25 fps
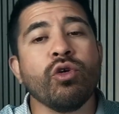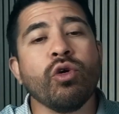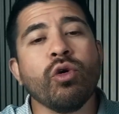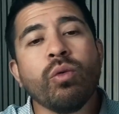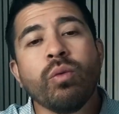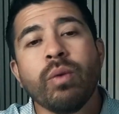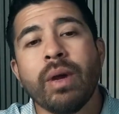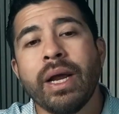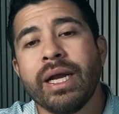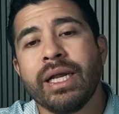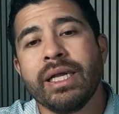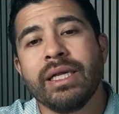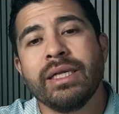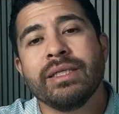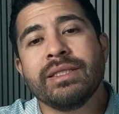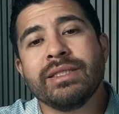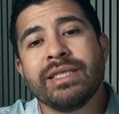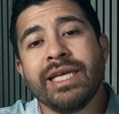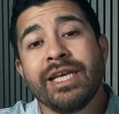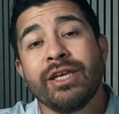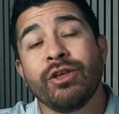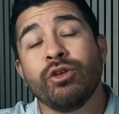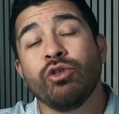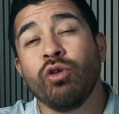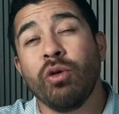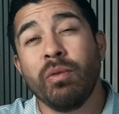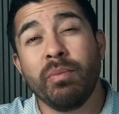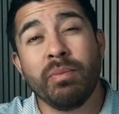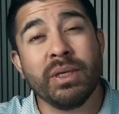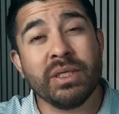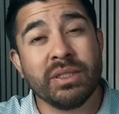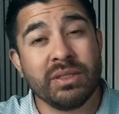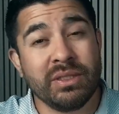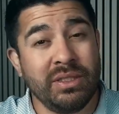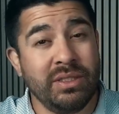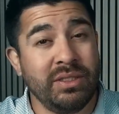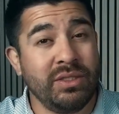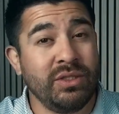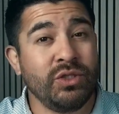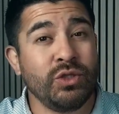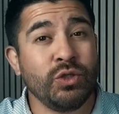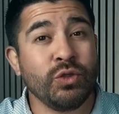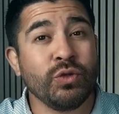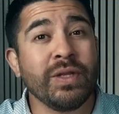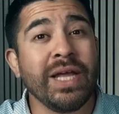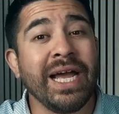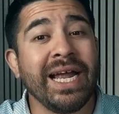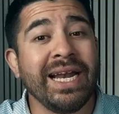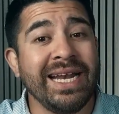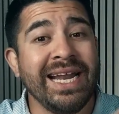ready to take your business to
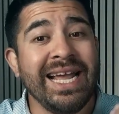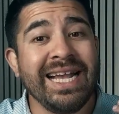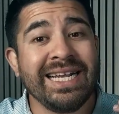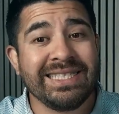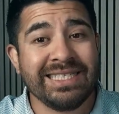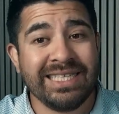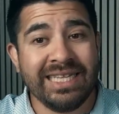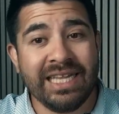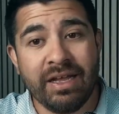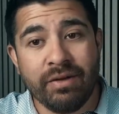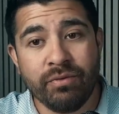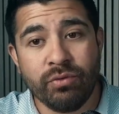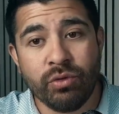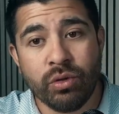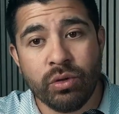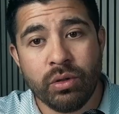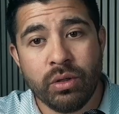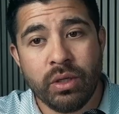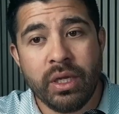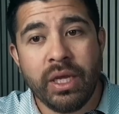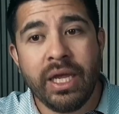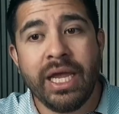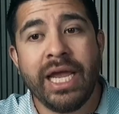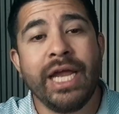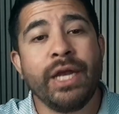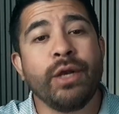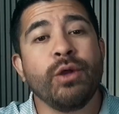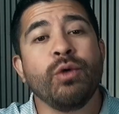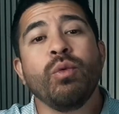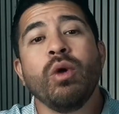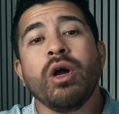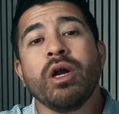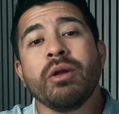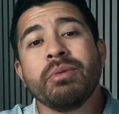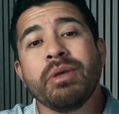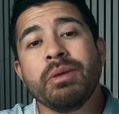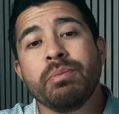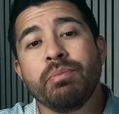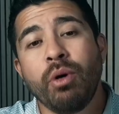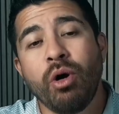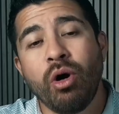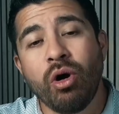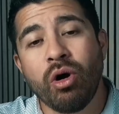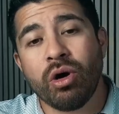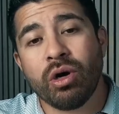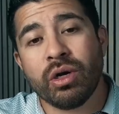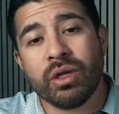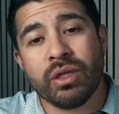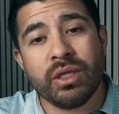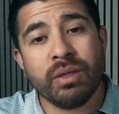that next level and you want to be part
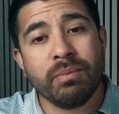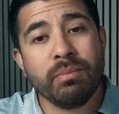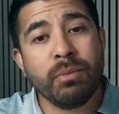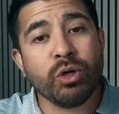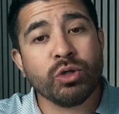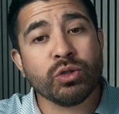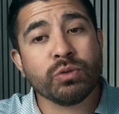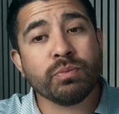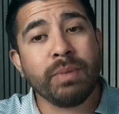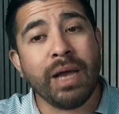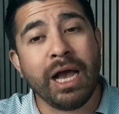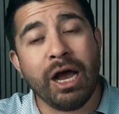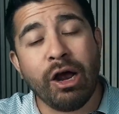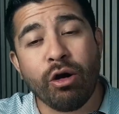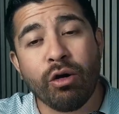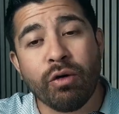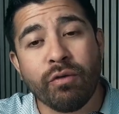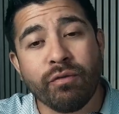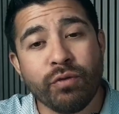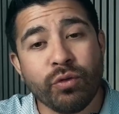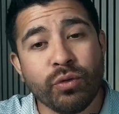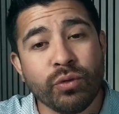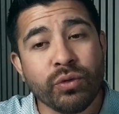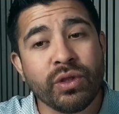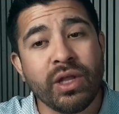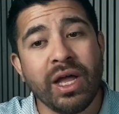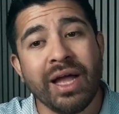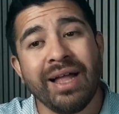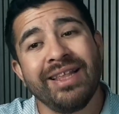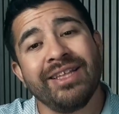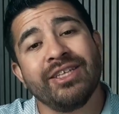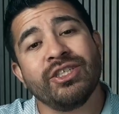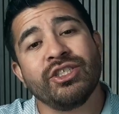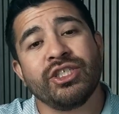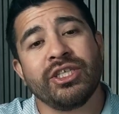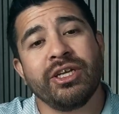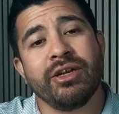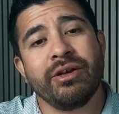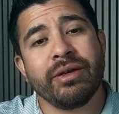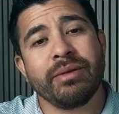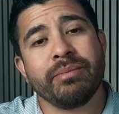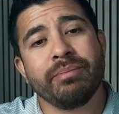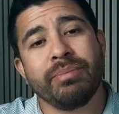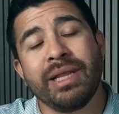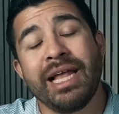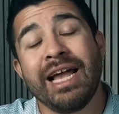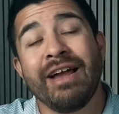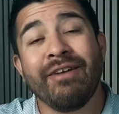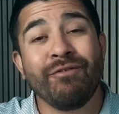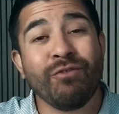of the most powerful knowledge sharing
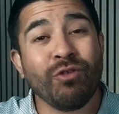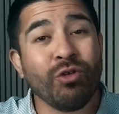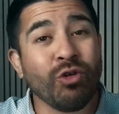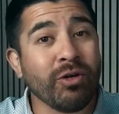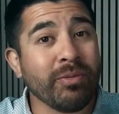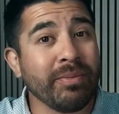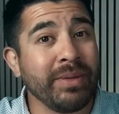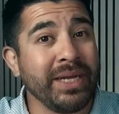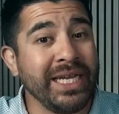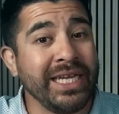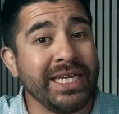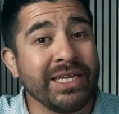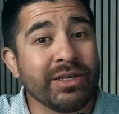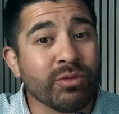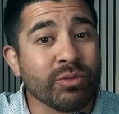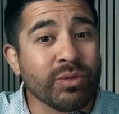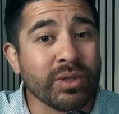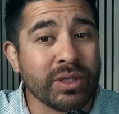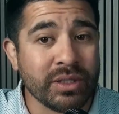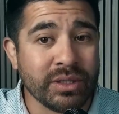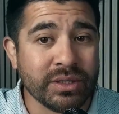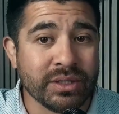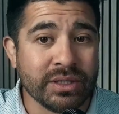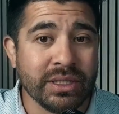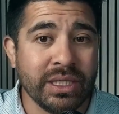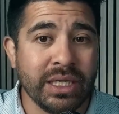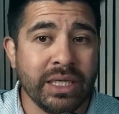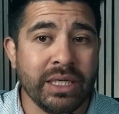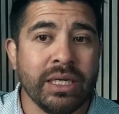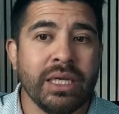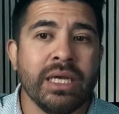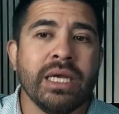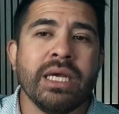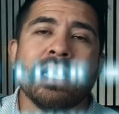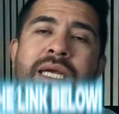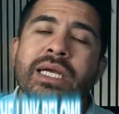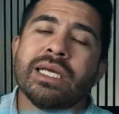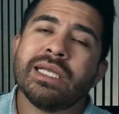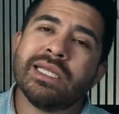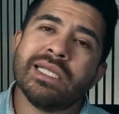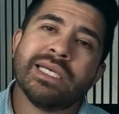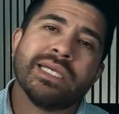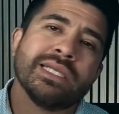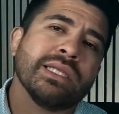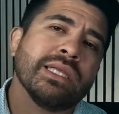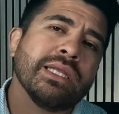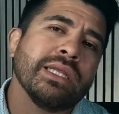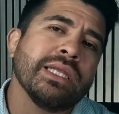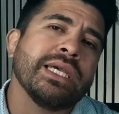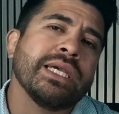platform in real estate, click the
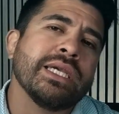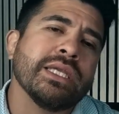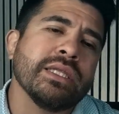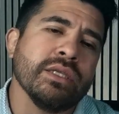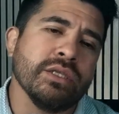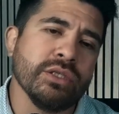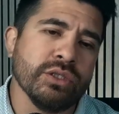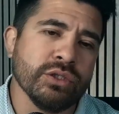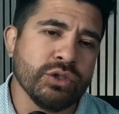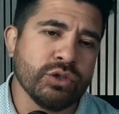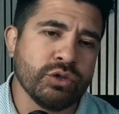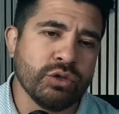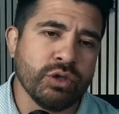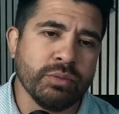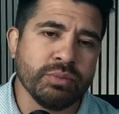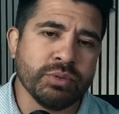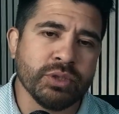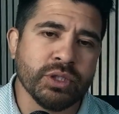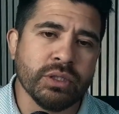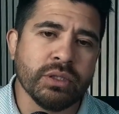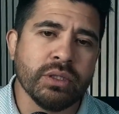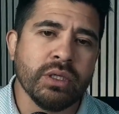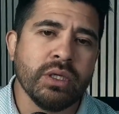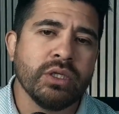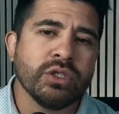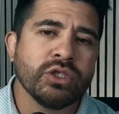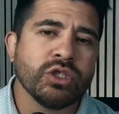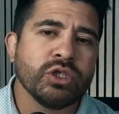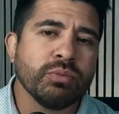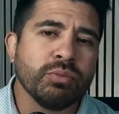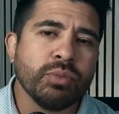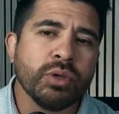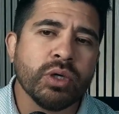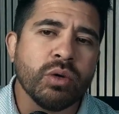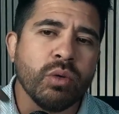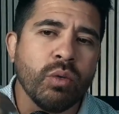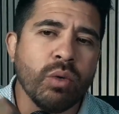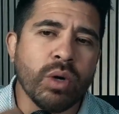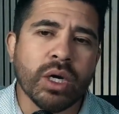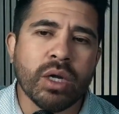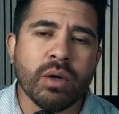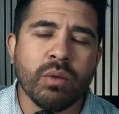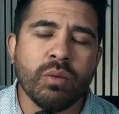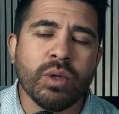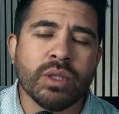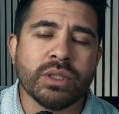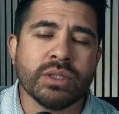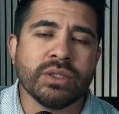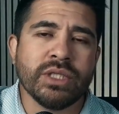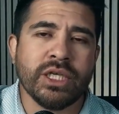link in the description to book one-on-one
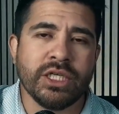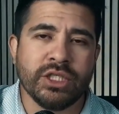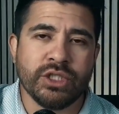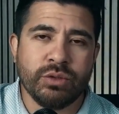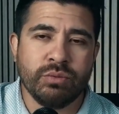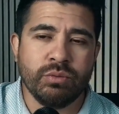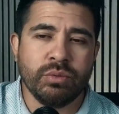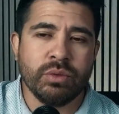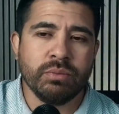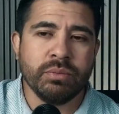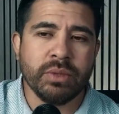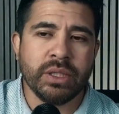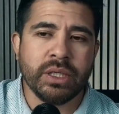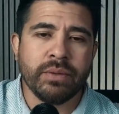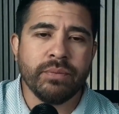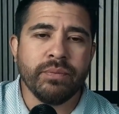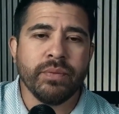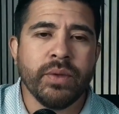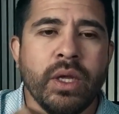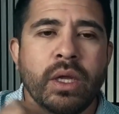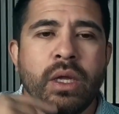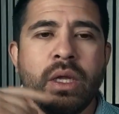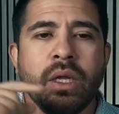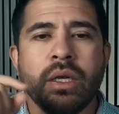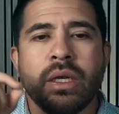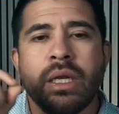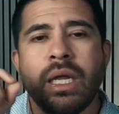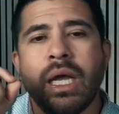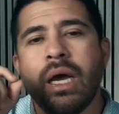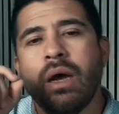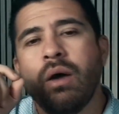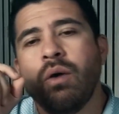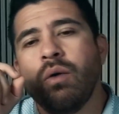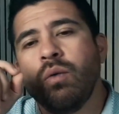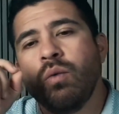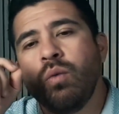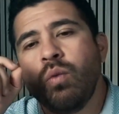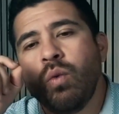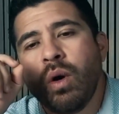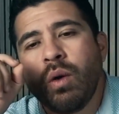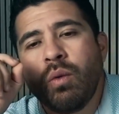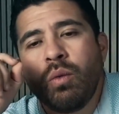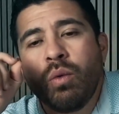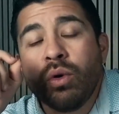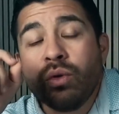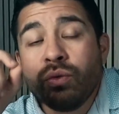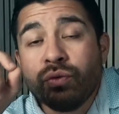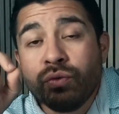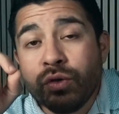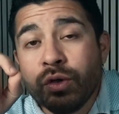session with me. Now, what we'll
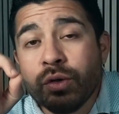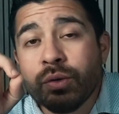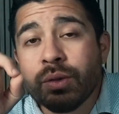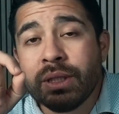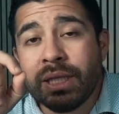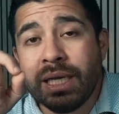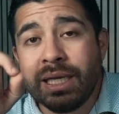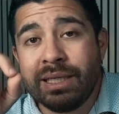do in that